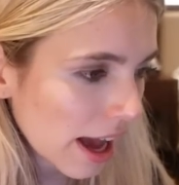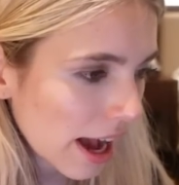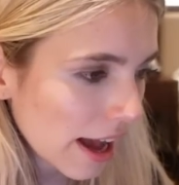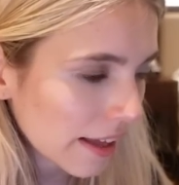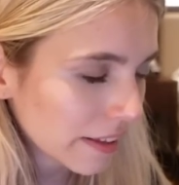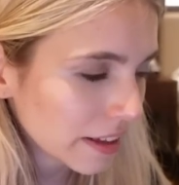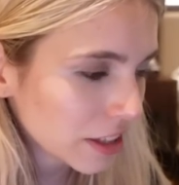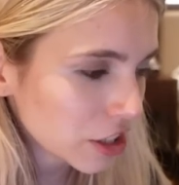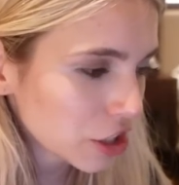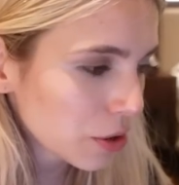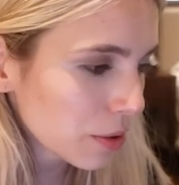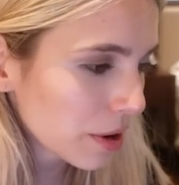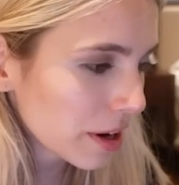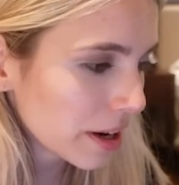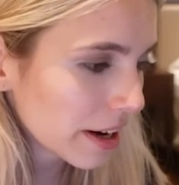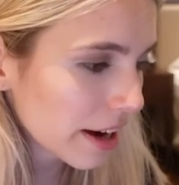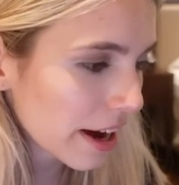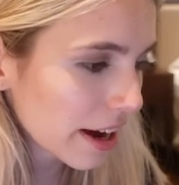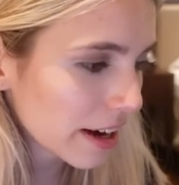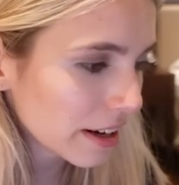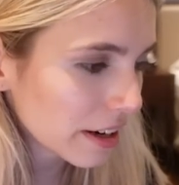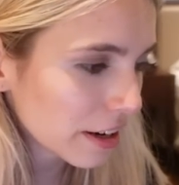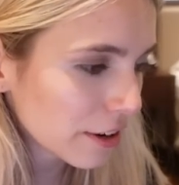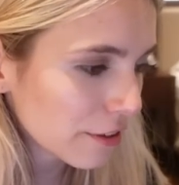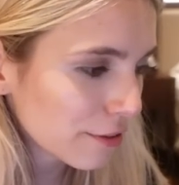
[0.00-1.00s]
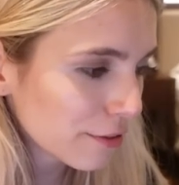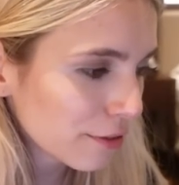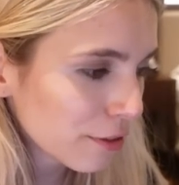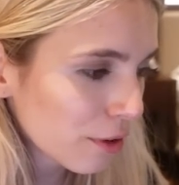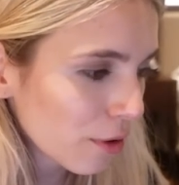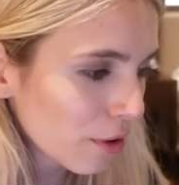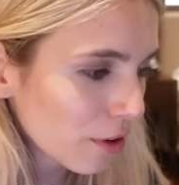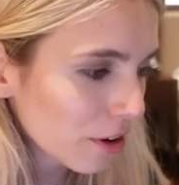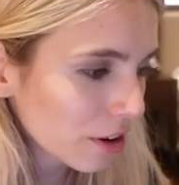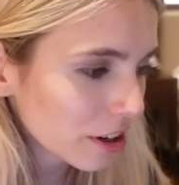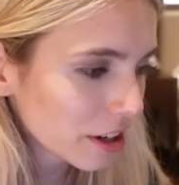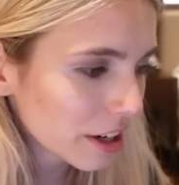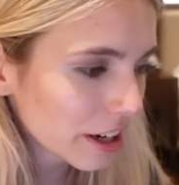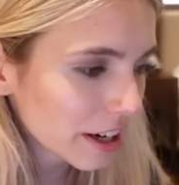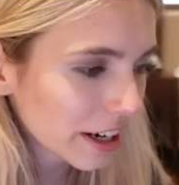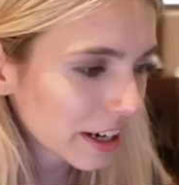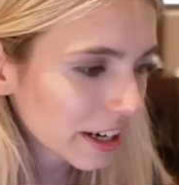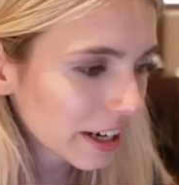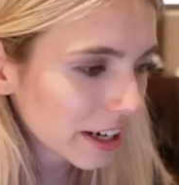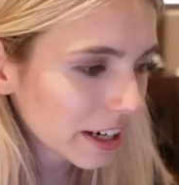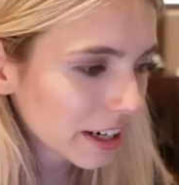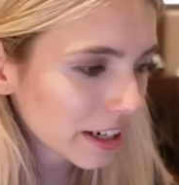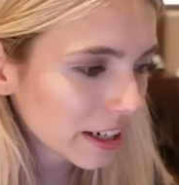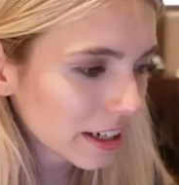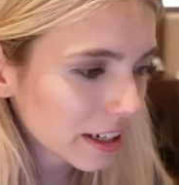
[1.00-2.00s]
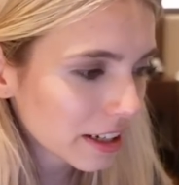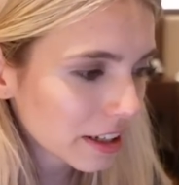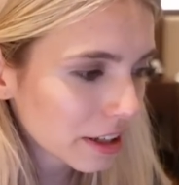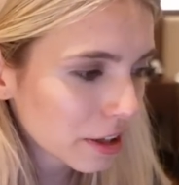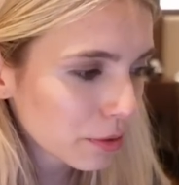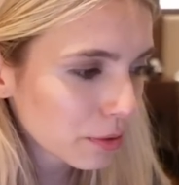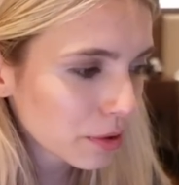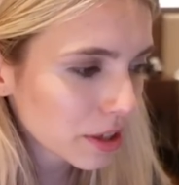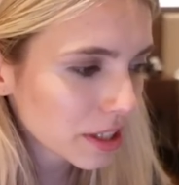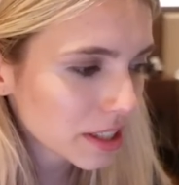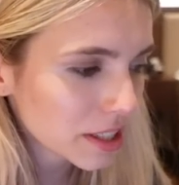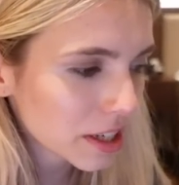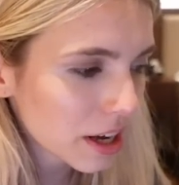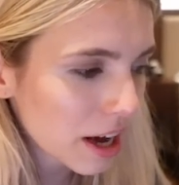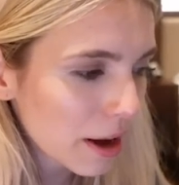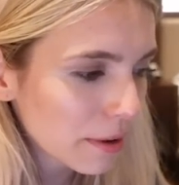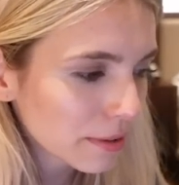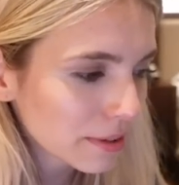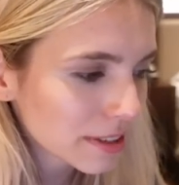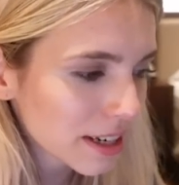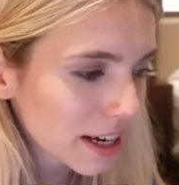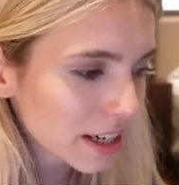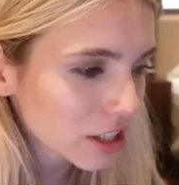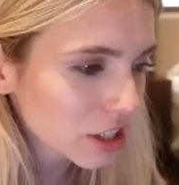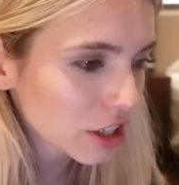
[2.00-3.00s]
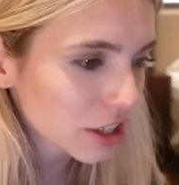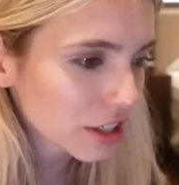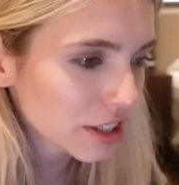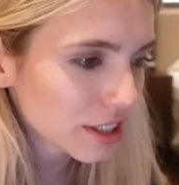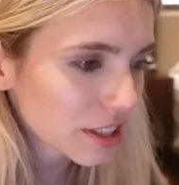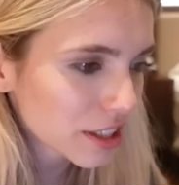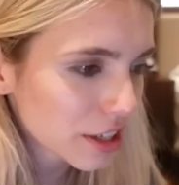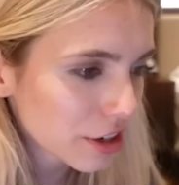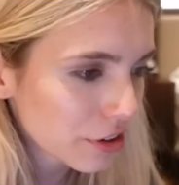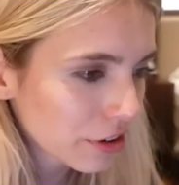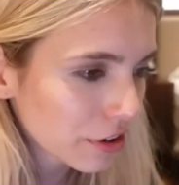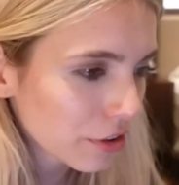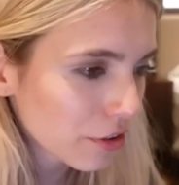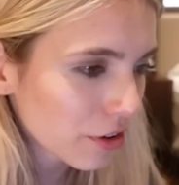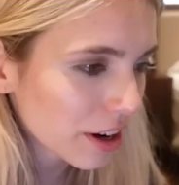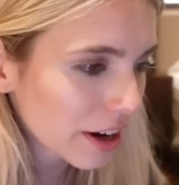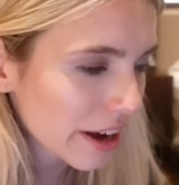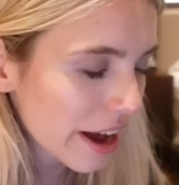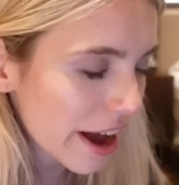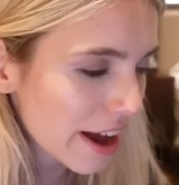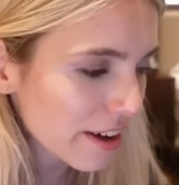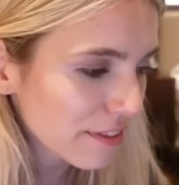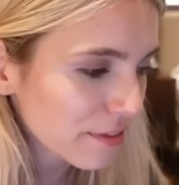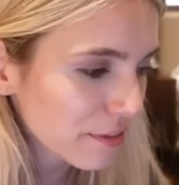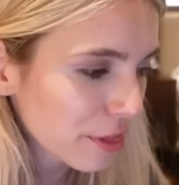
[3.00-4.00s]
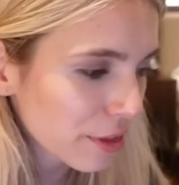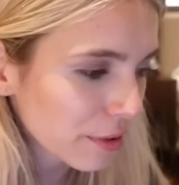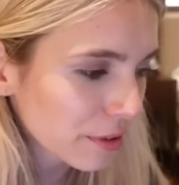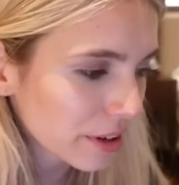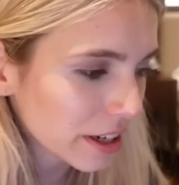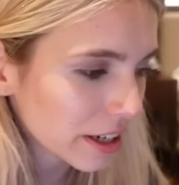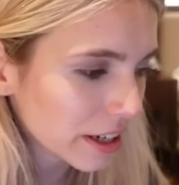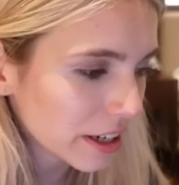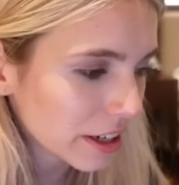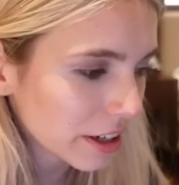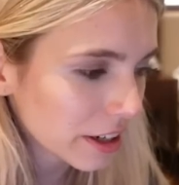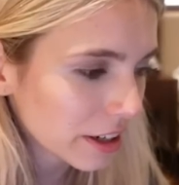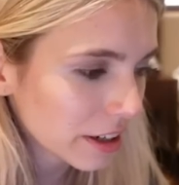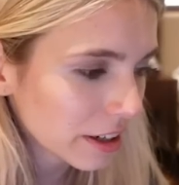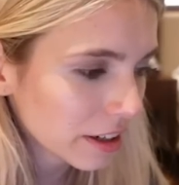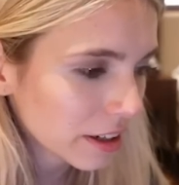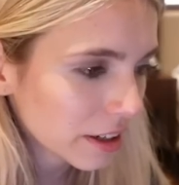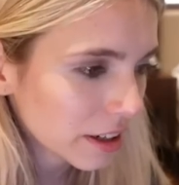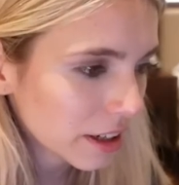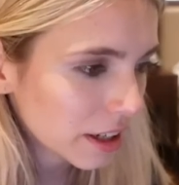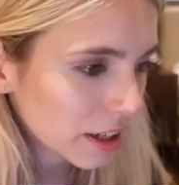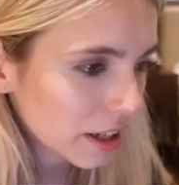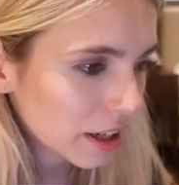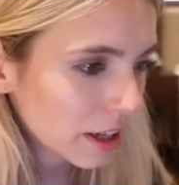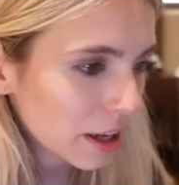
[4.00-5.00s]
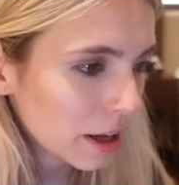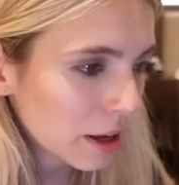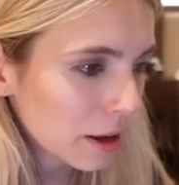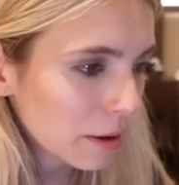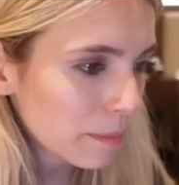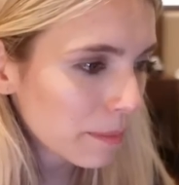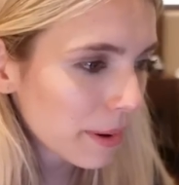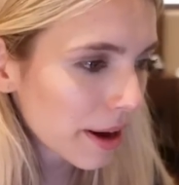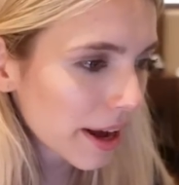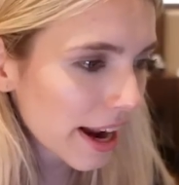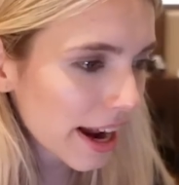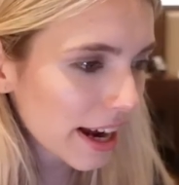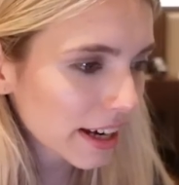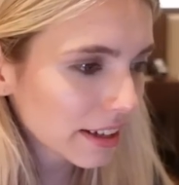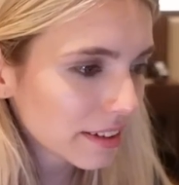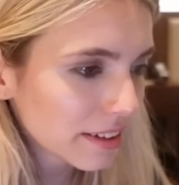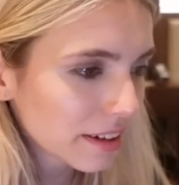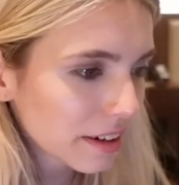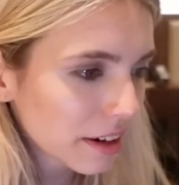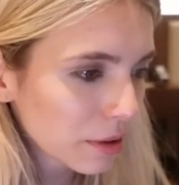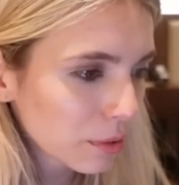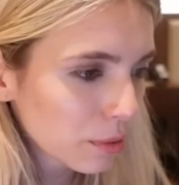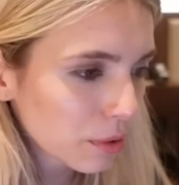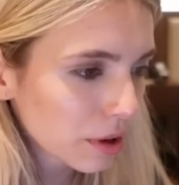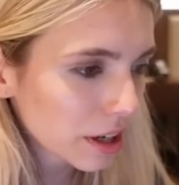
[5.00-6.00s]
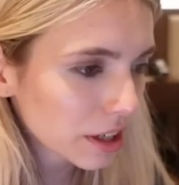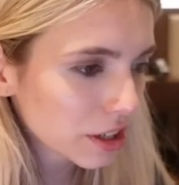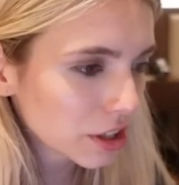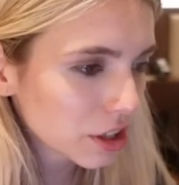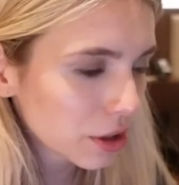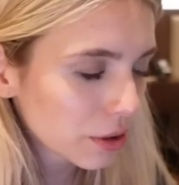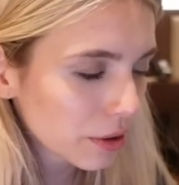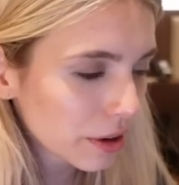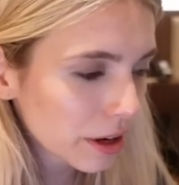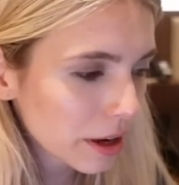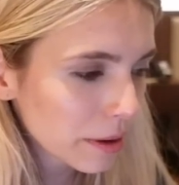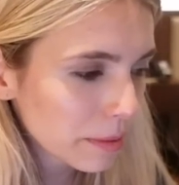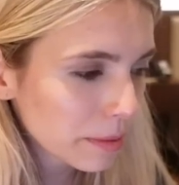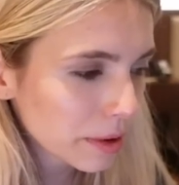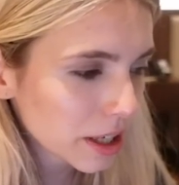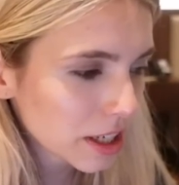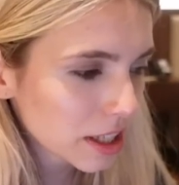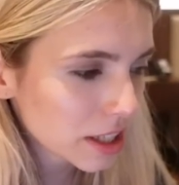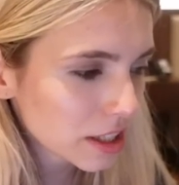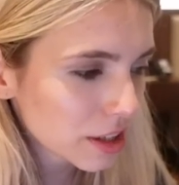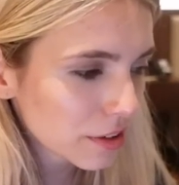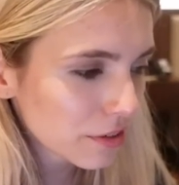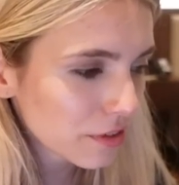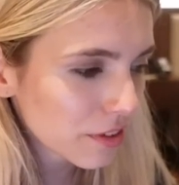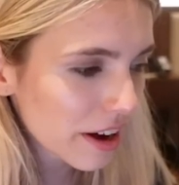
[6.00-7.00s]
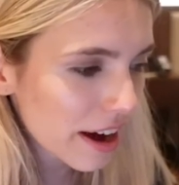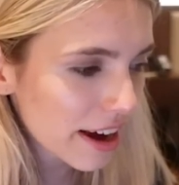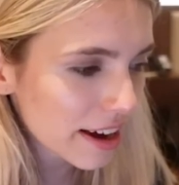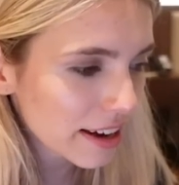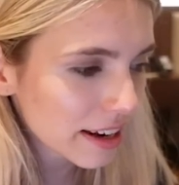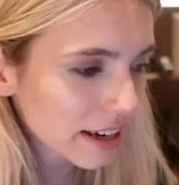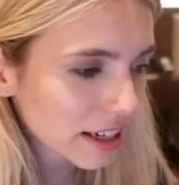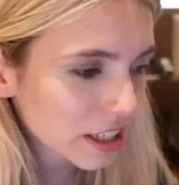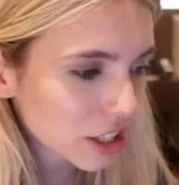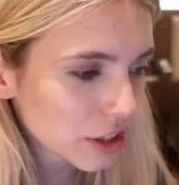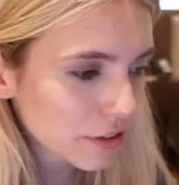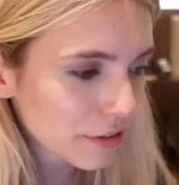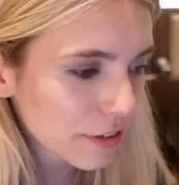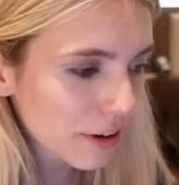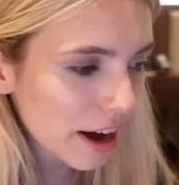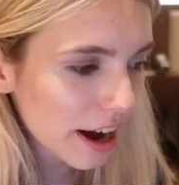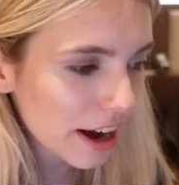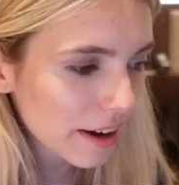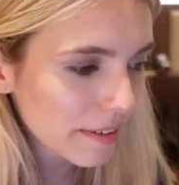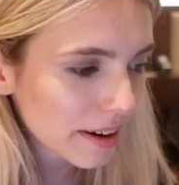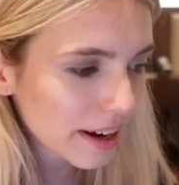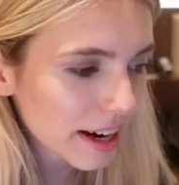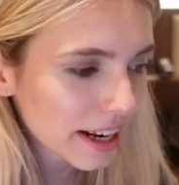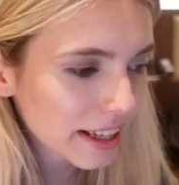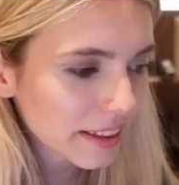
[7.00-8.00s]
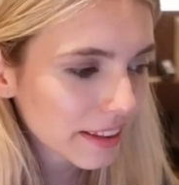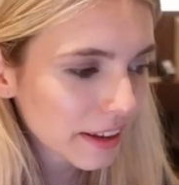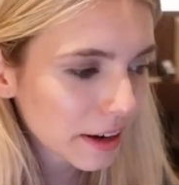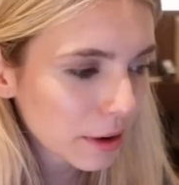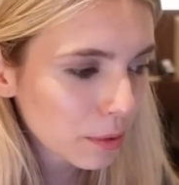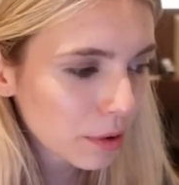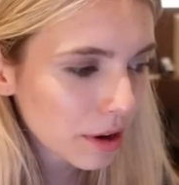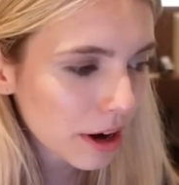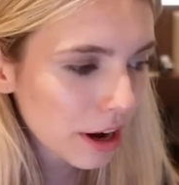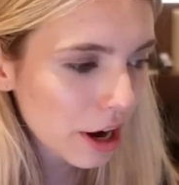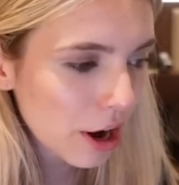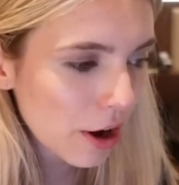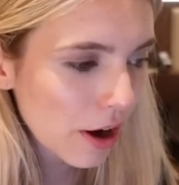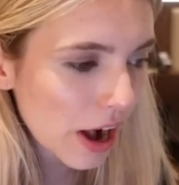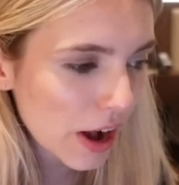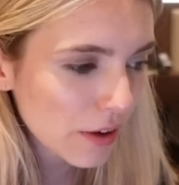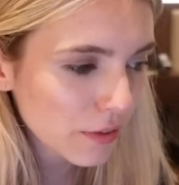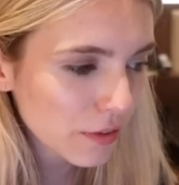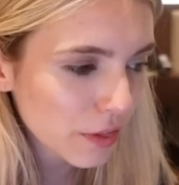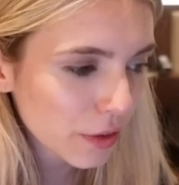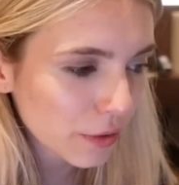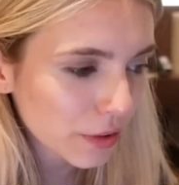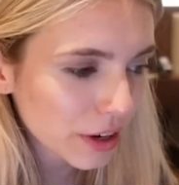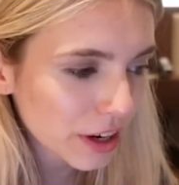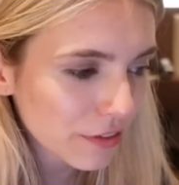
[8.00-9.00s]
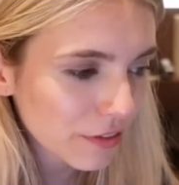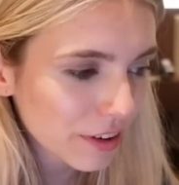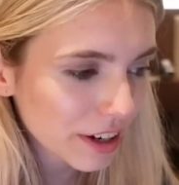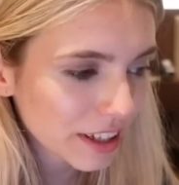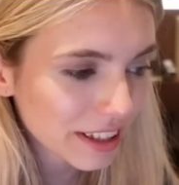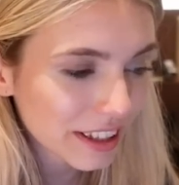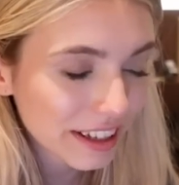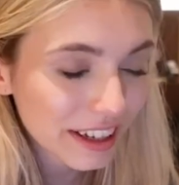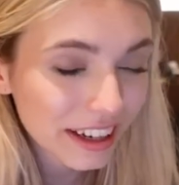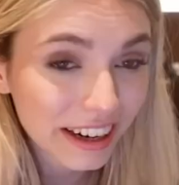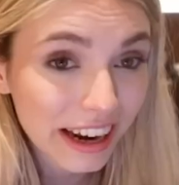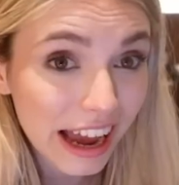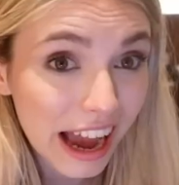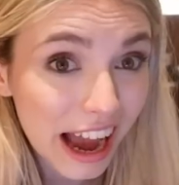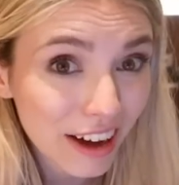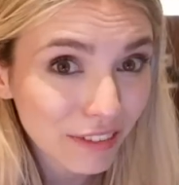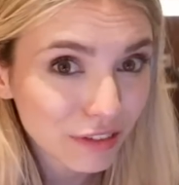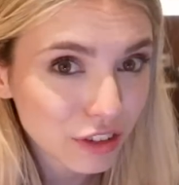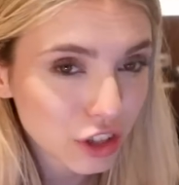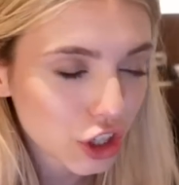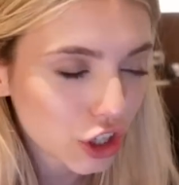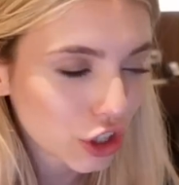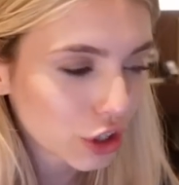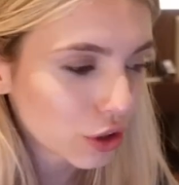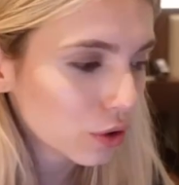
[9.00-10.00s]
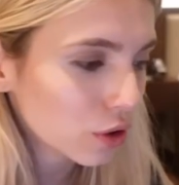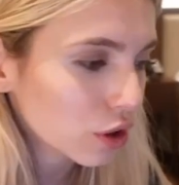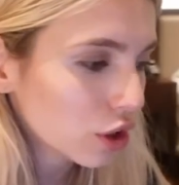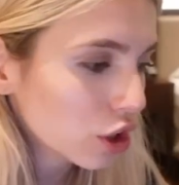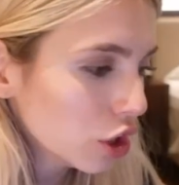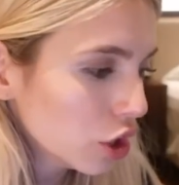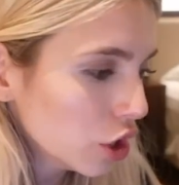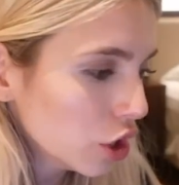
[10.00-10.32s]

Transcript: And then she went knight e4, and the reason I was actually considering going f3 here, but I didn't want to do it because of knight h5, and I didn't want to go f3 if I didn't have to.